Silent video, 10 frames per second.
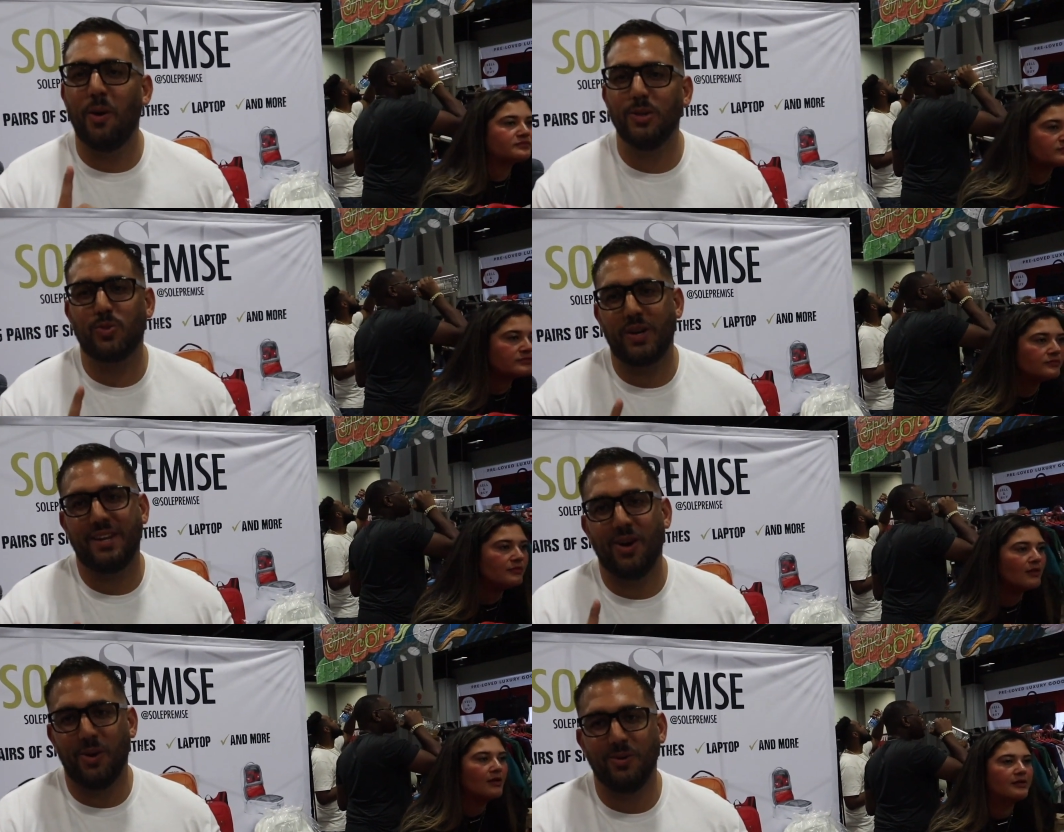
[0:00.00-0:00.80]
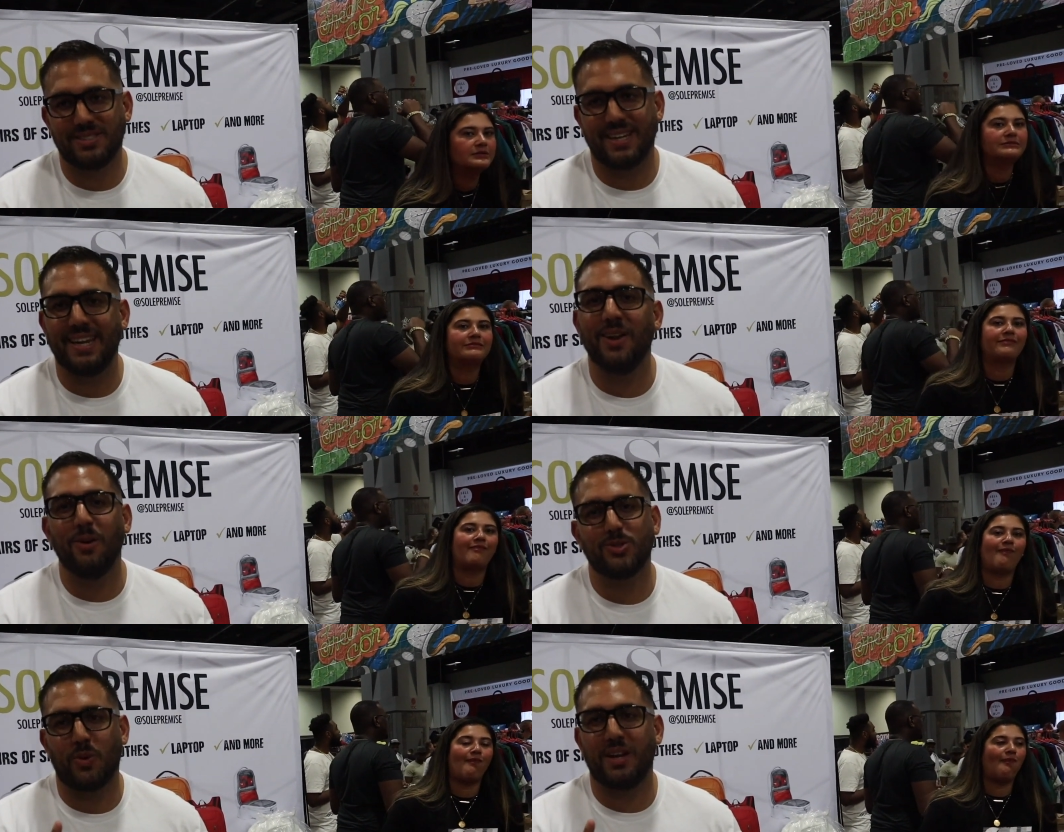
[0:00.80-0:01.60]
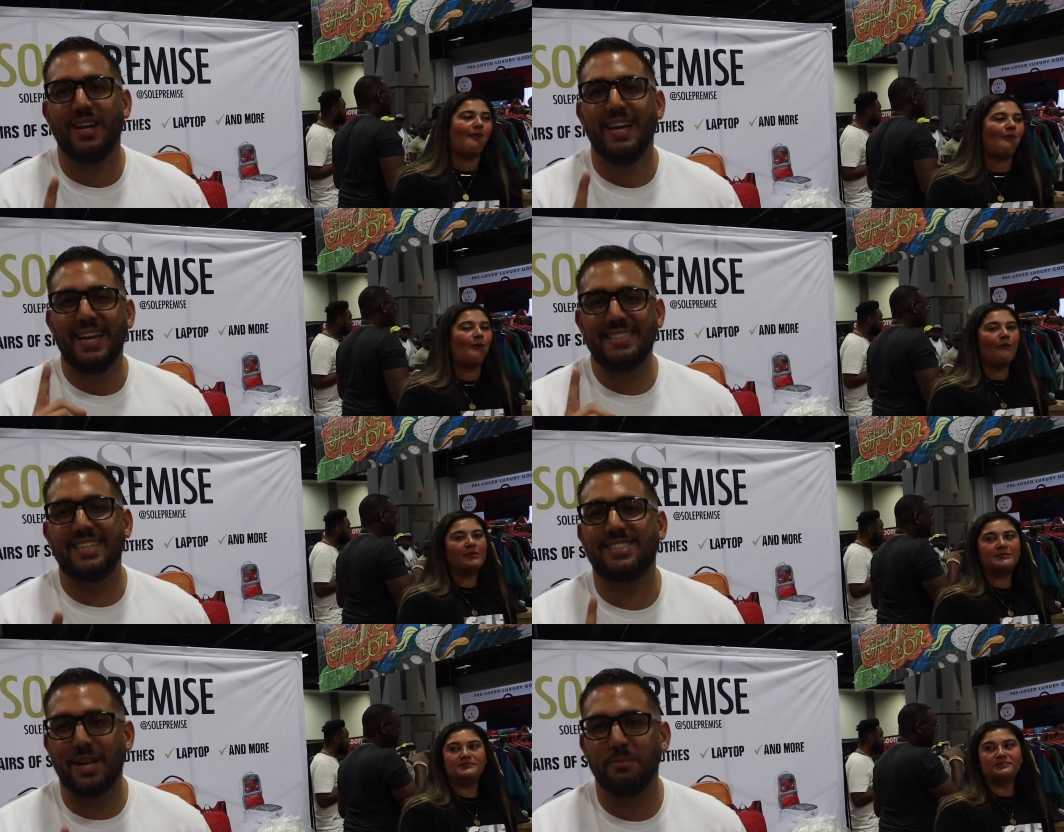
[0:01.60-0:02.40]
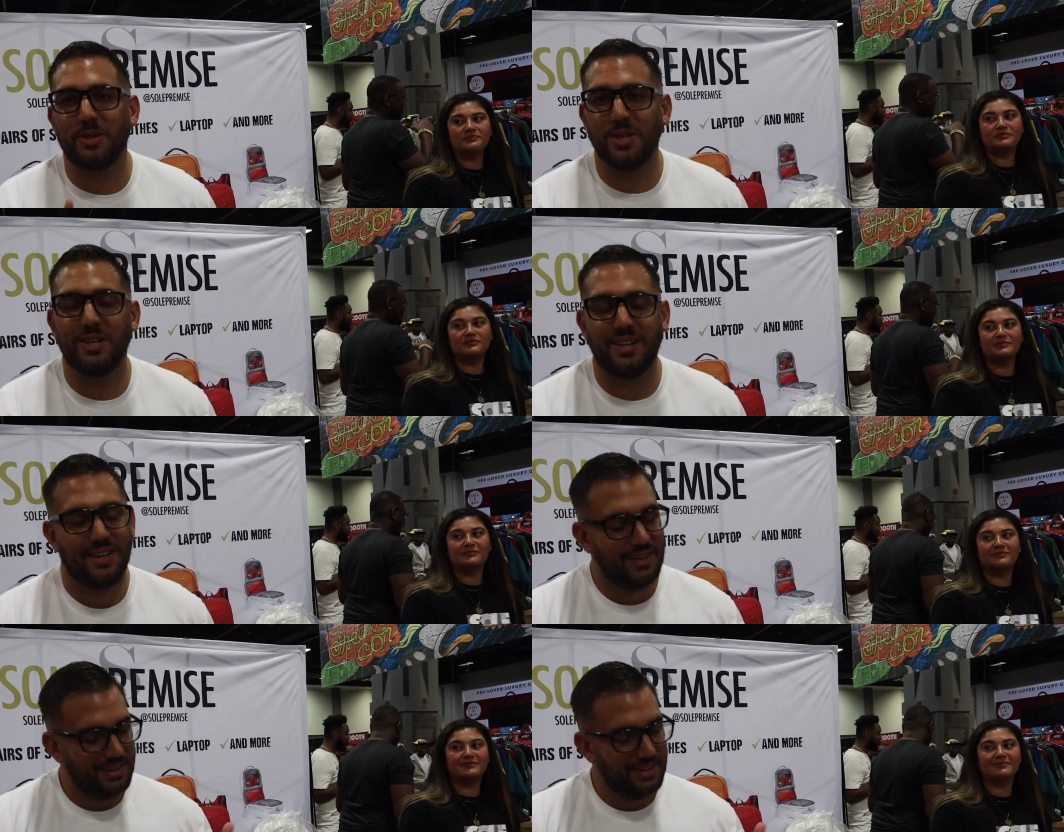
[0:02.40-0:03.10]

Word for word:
Speaker 1: knows what he knows, and he knows right. when he sees something good.